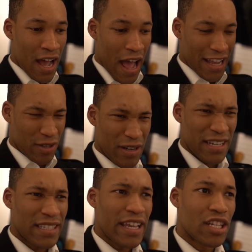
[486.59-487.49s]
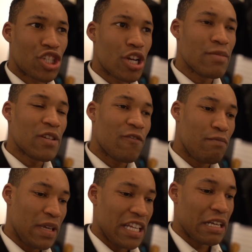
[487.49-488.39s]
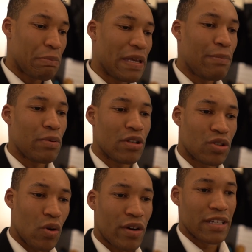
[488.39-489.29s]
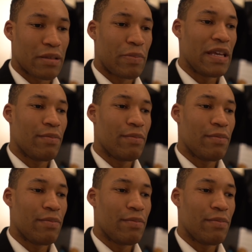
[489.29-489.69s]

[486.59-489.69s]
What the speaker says: I just wanted to say, in terms of meeting people, talking to